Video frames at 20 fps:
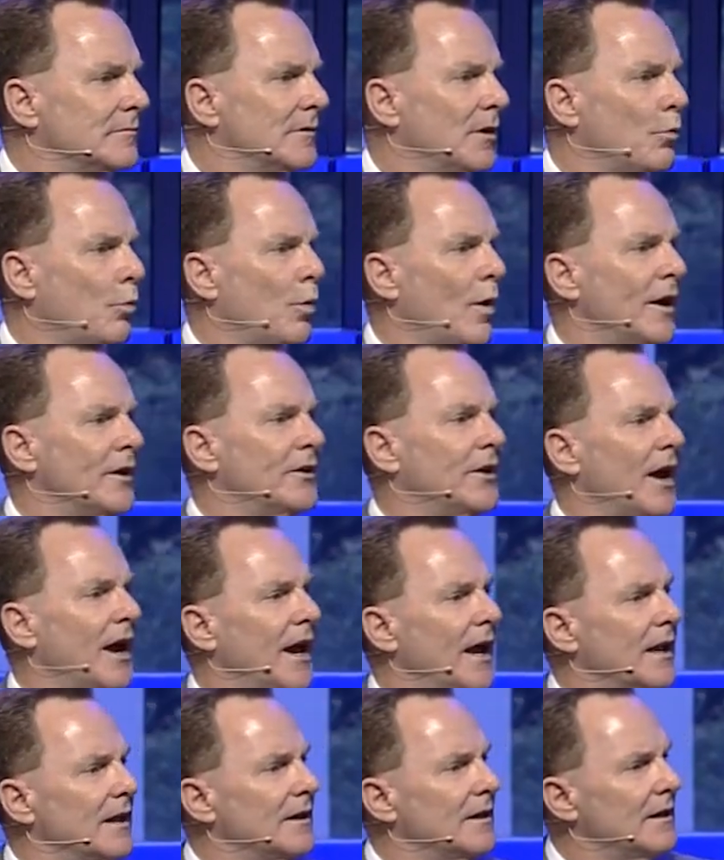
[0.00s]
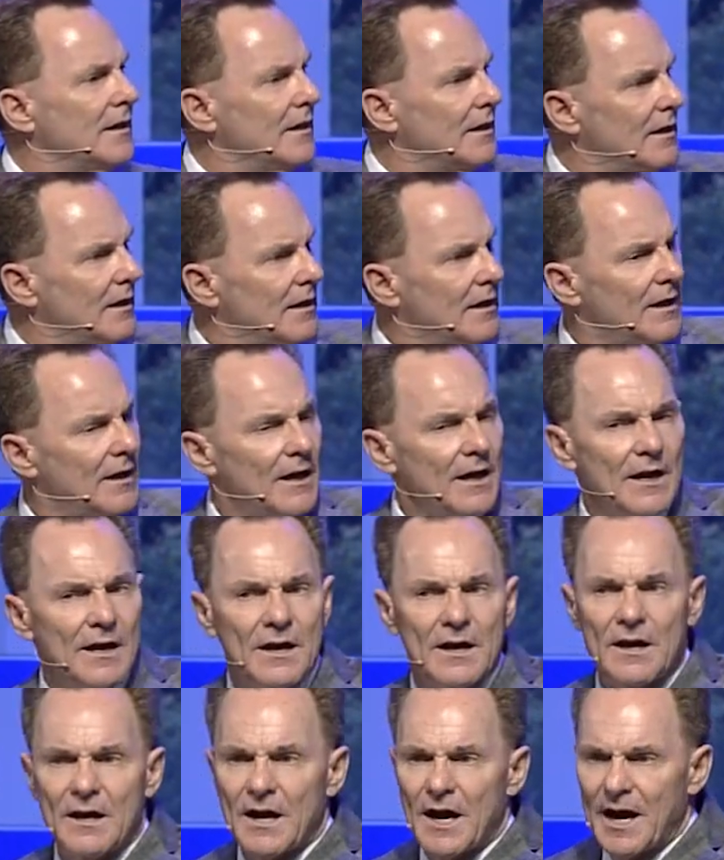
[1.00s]
And one day
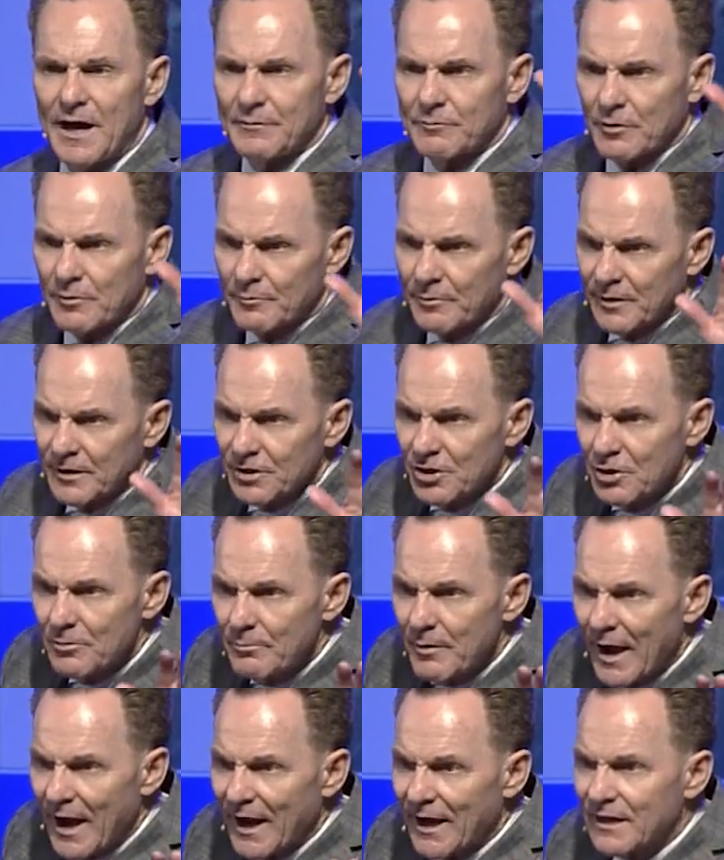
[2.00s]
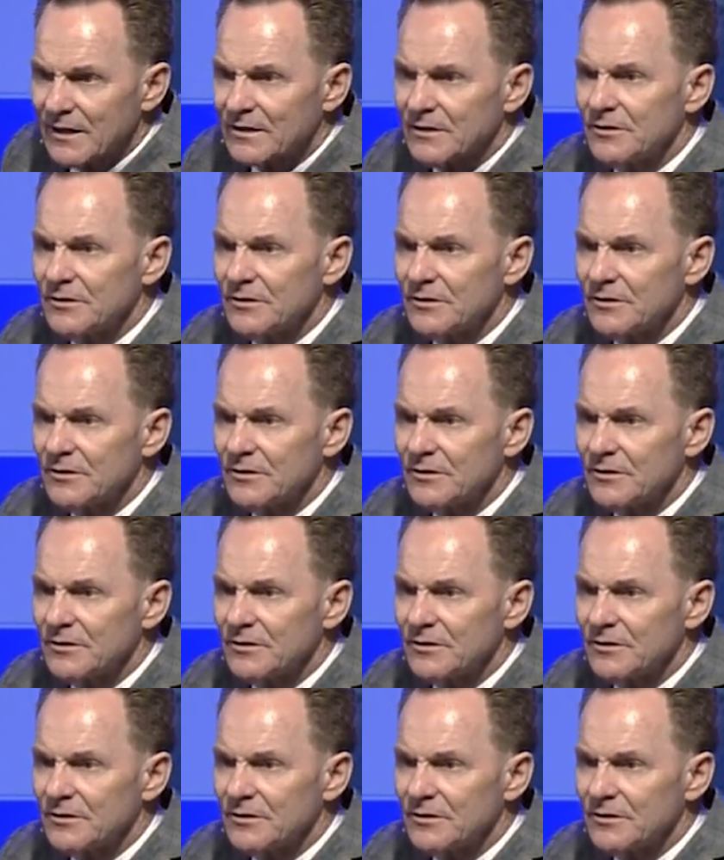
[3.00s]
I will bring you back